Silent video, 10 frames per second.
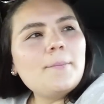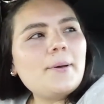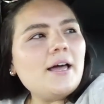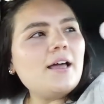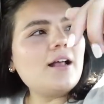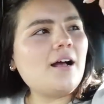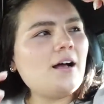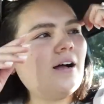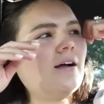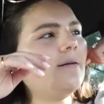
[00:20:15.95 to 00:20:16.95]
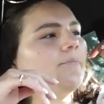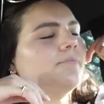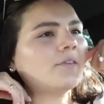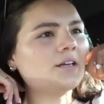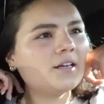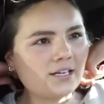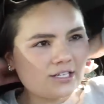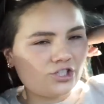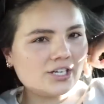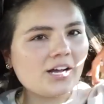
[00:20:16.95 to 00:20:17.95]
But, um,
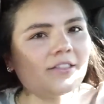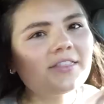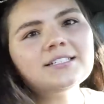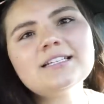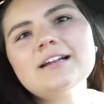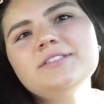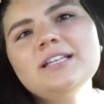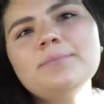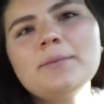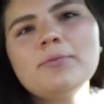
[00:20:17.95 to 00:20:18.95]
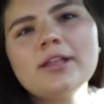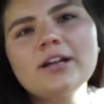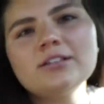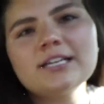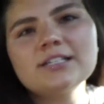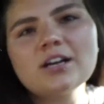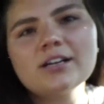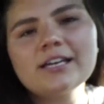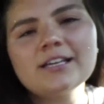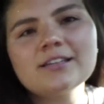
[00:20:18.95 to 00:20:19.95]
cause she got this and I've seen people like on
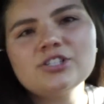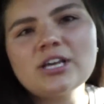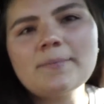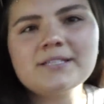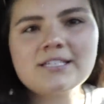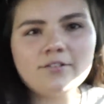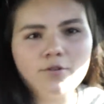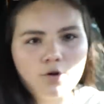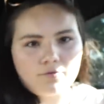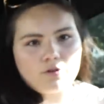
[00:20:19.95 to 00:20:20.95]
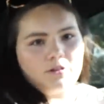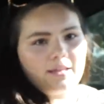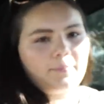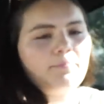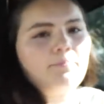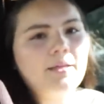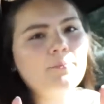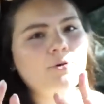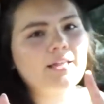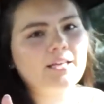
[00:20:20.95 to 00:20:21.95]
TikTok getting this shape instead of oval, like
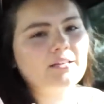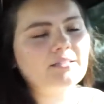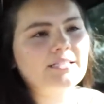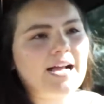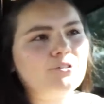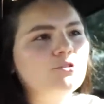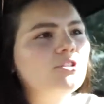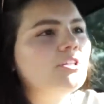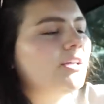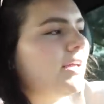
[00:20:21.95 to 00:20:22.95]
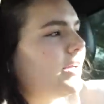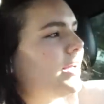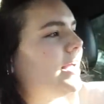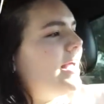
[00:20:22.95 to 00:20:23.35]
being more like natural looking.